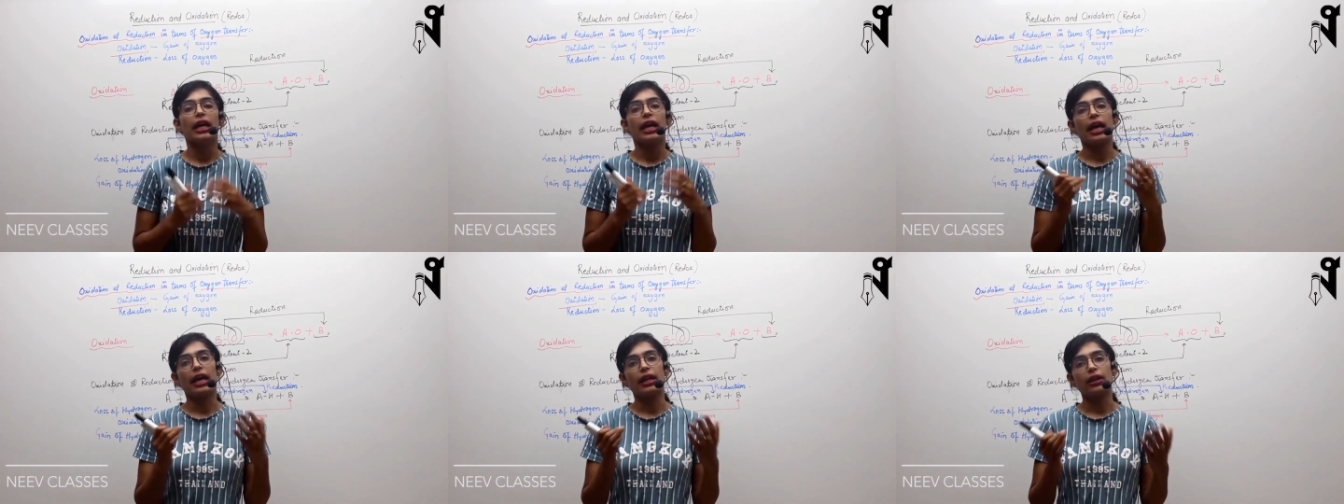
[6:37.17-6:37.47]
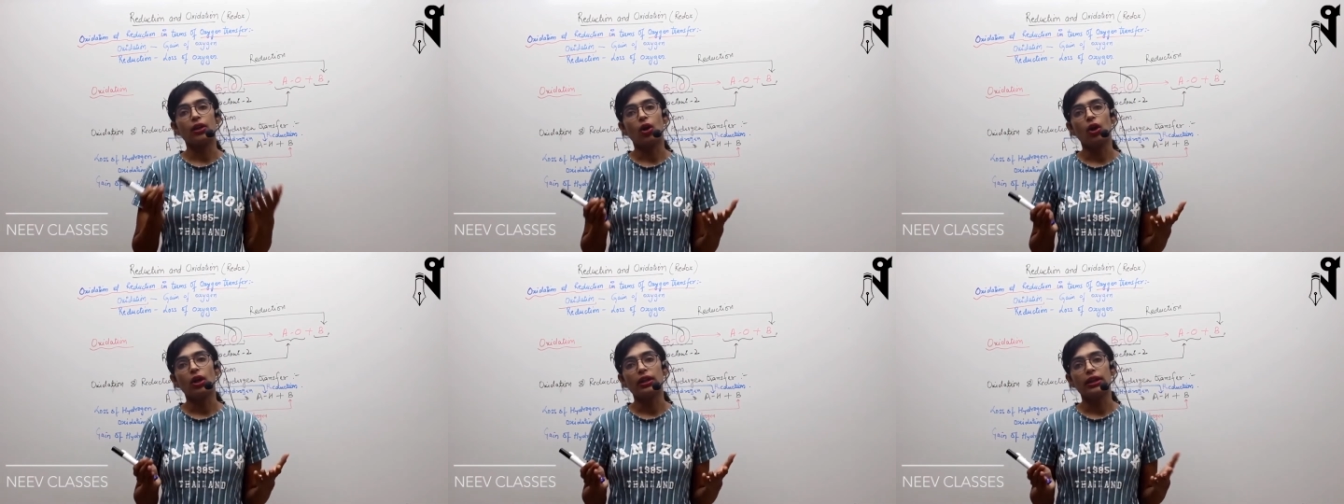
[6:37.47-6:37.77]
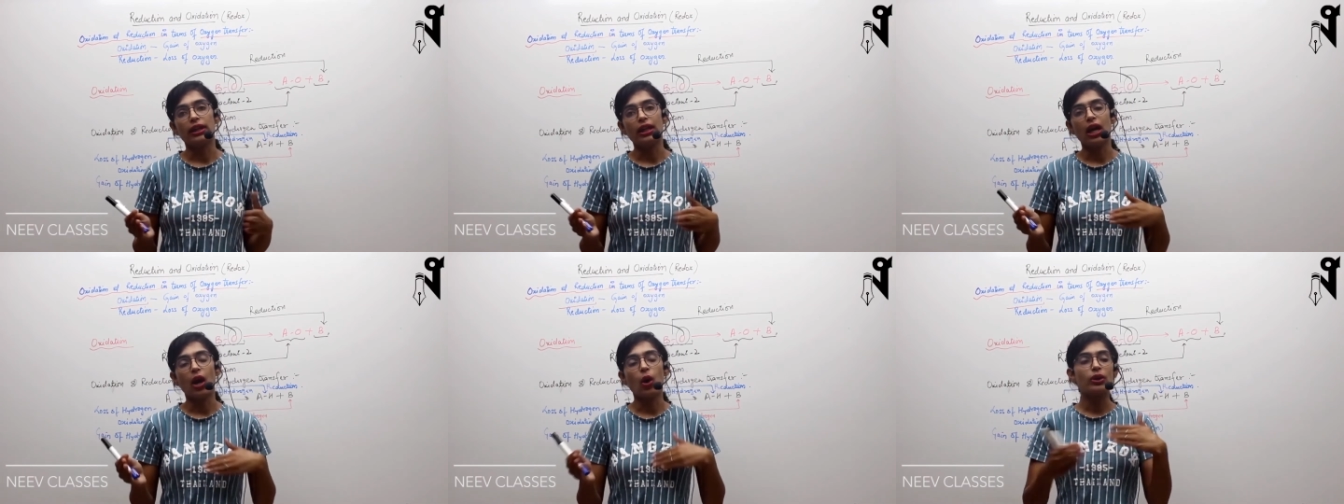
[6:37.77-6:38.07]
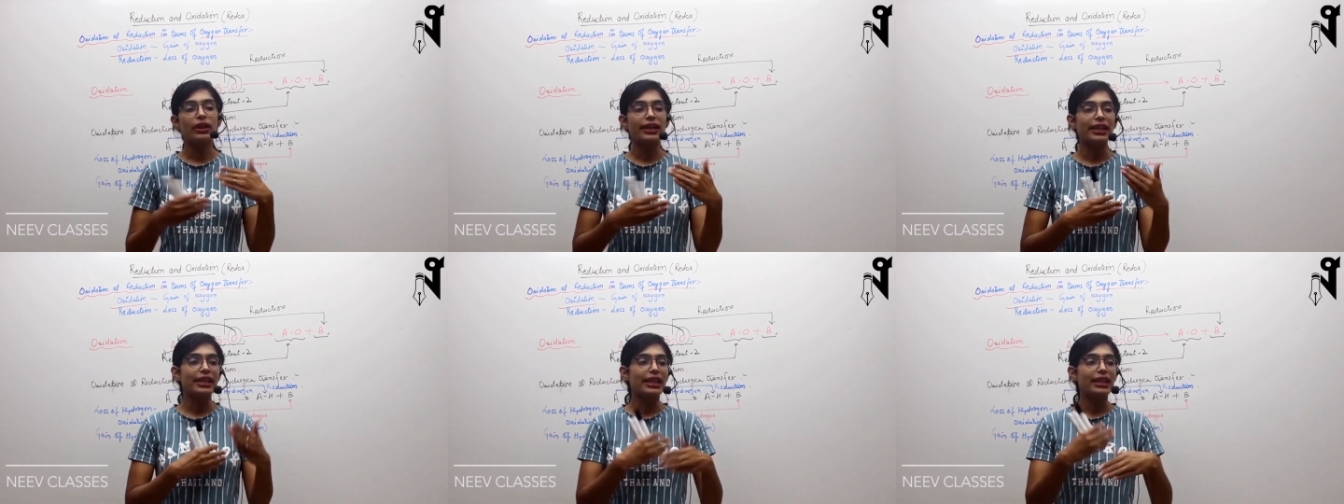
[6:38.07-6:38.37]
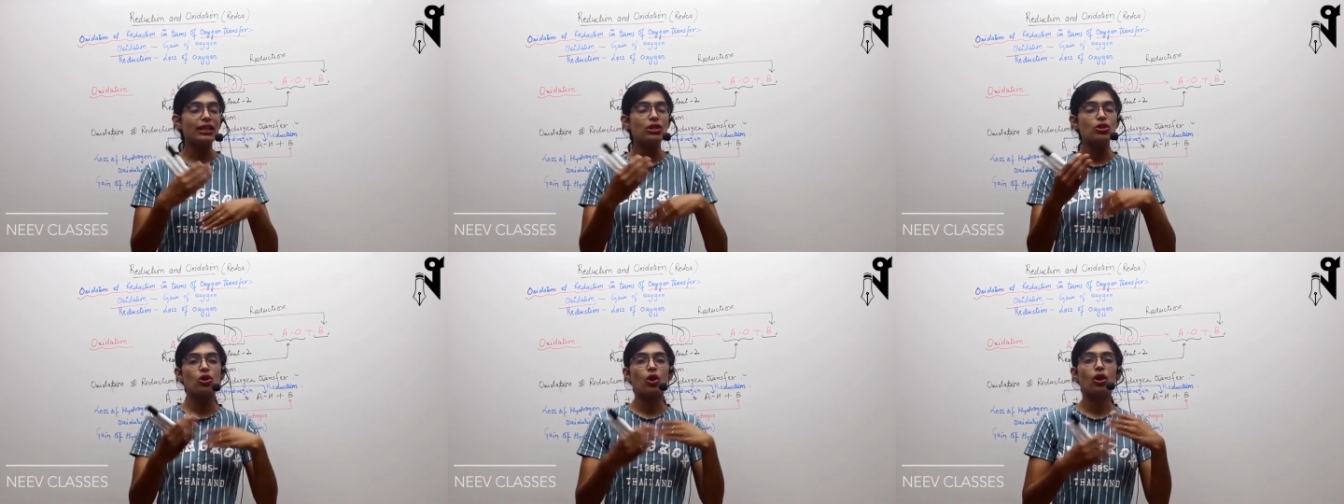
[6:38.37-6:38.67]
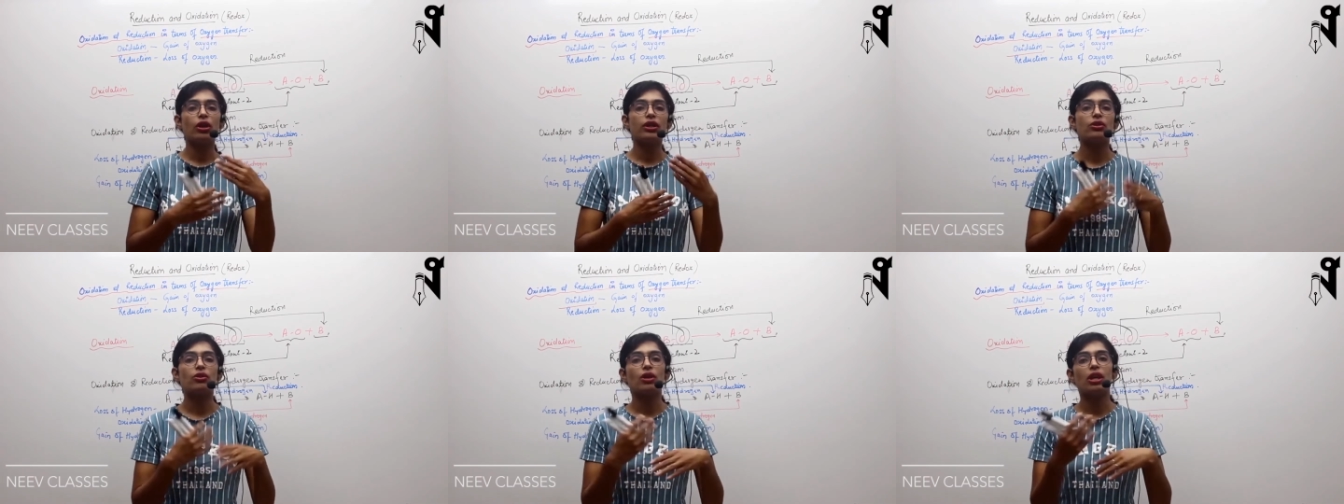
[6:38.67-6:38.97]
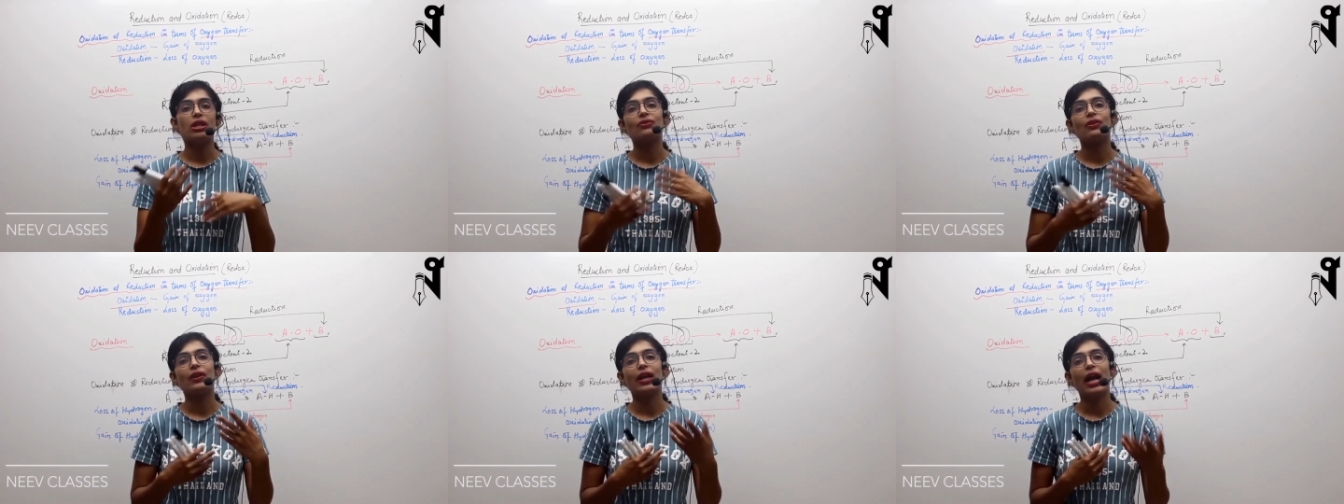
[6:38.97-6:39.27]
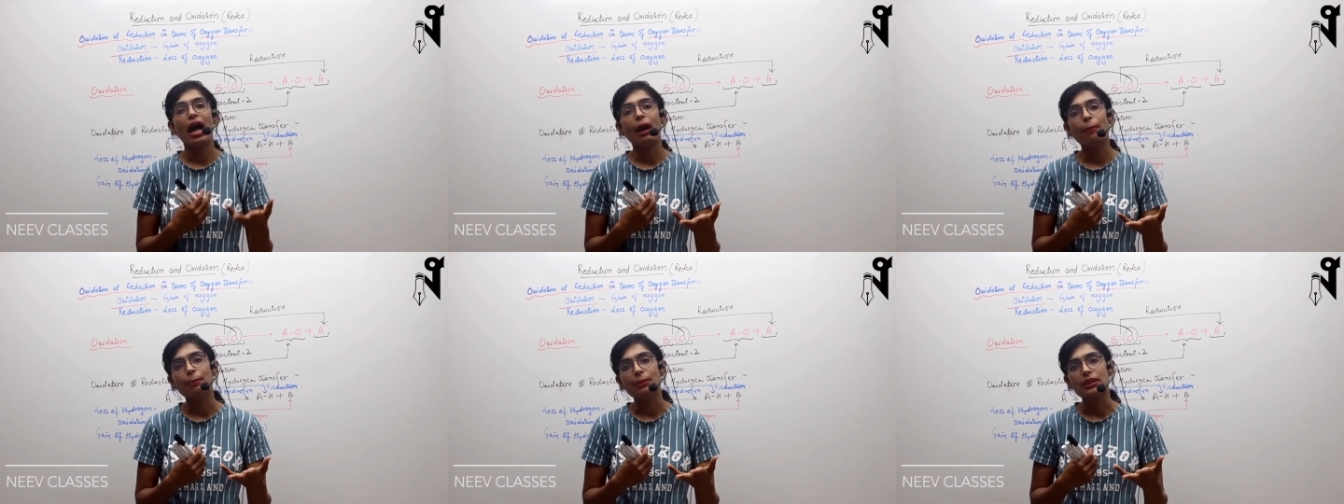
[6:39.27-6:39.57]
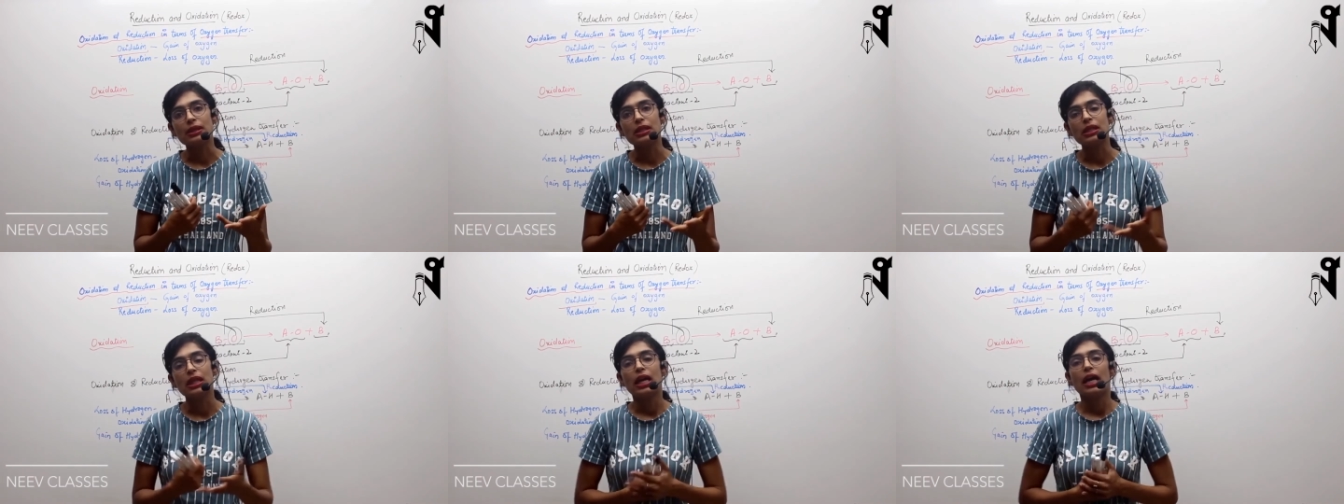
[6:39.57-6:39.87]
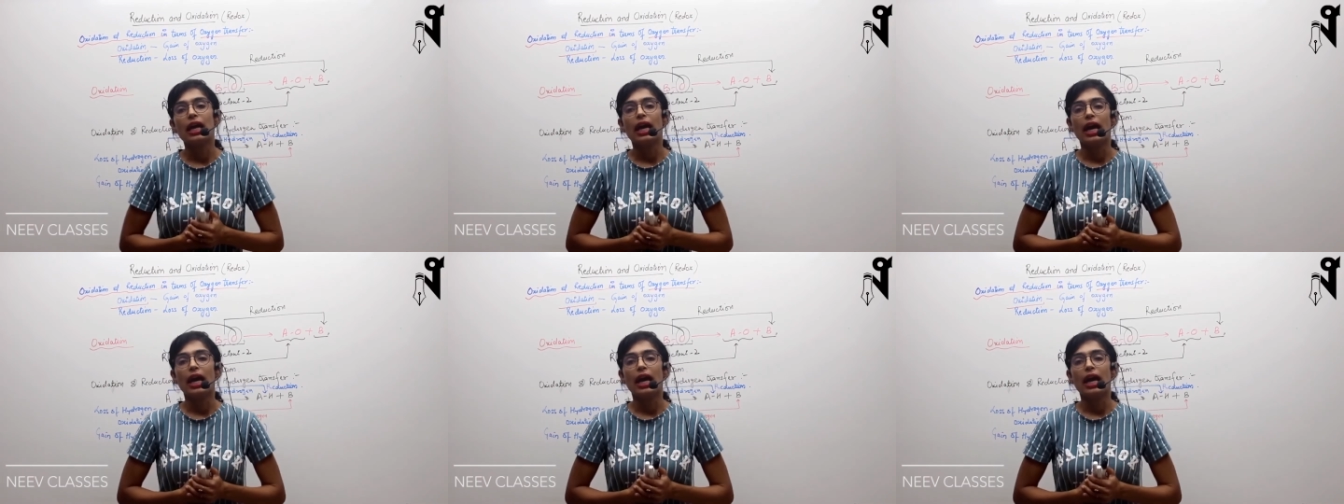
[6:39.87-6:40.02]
and all that, how the electron transfer happens,